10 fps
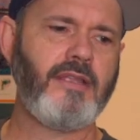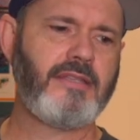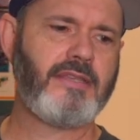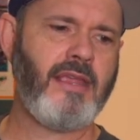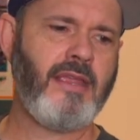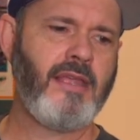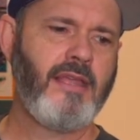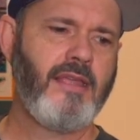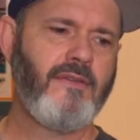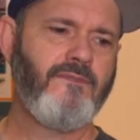It's a
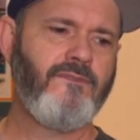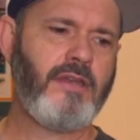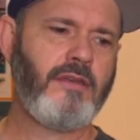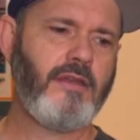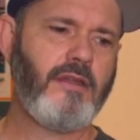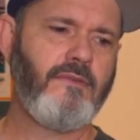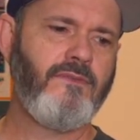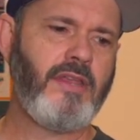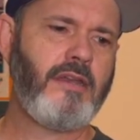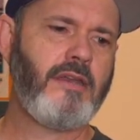
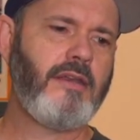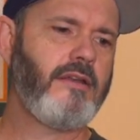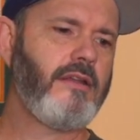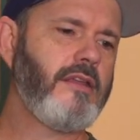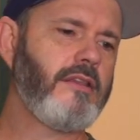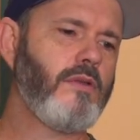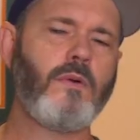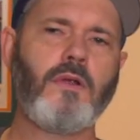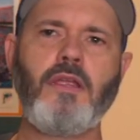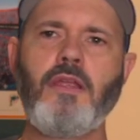
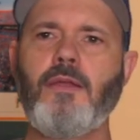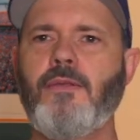Vincatori,